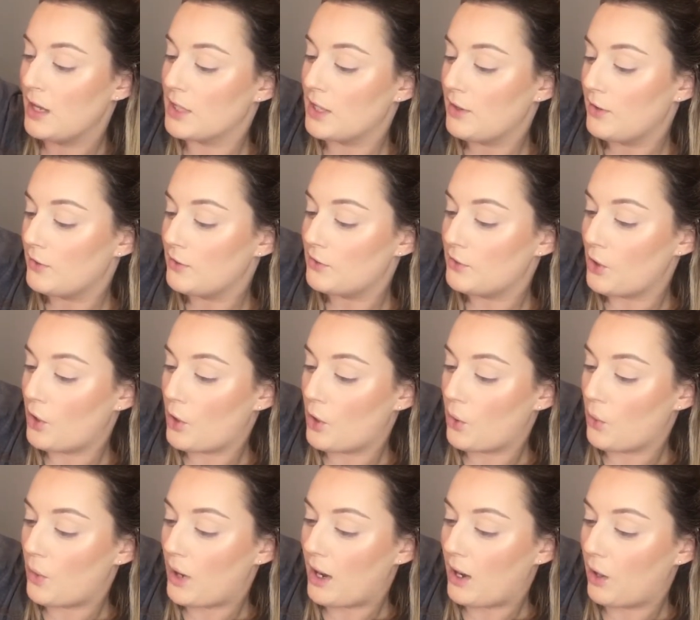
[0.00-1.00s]

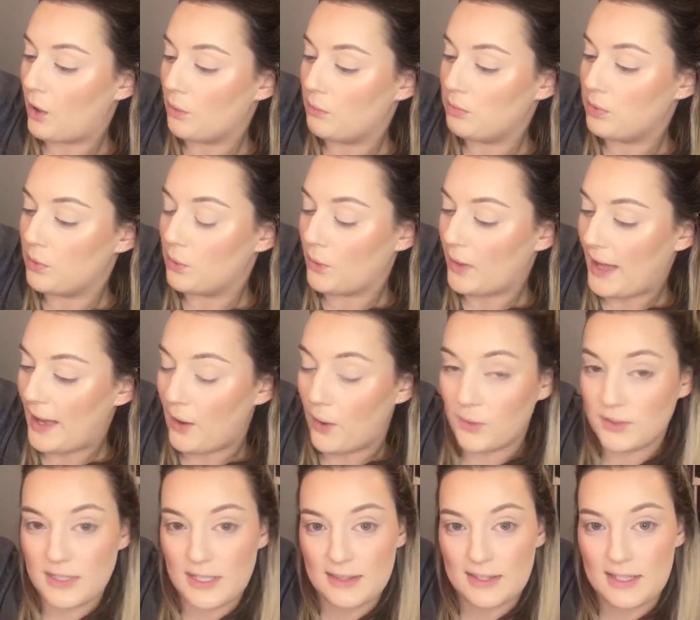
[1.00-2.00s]
So I'll pull
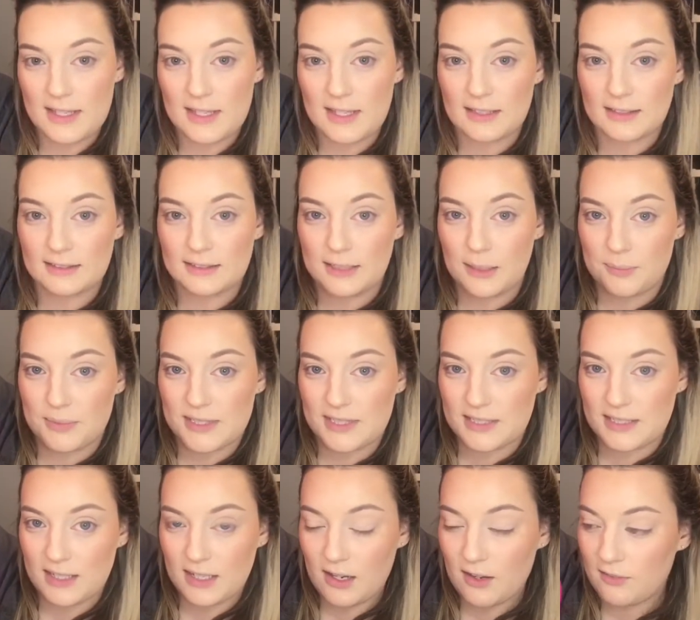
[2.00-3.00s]
out the
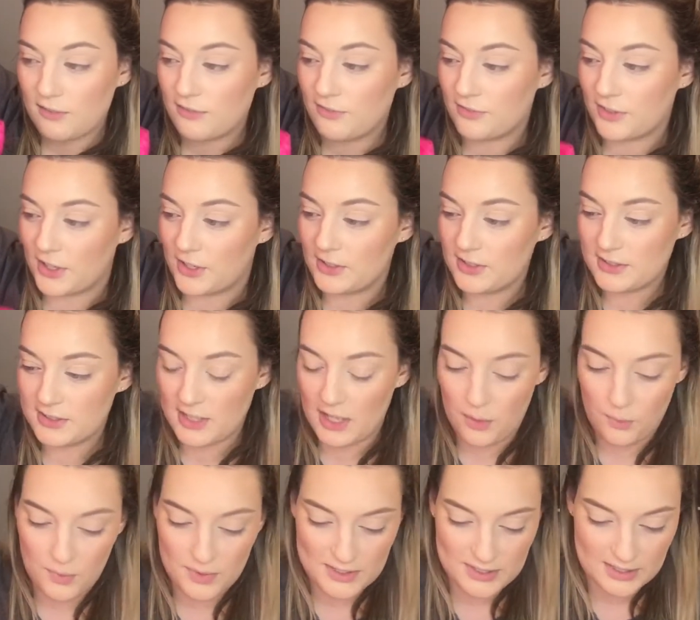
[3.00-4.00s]
lipstick first.
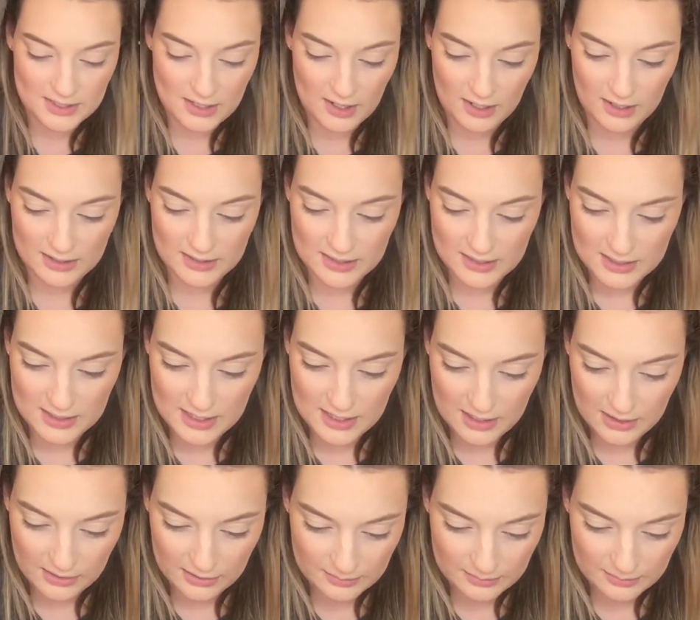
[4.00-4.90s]
It was tucked in here.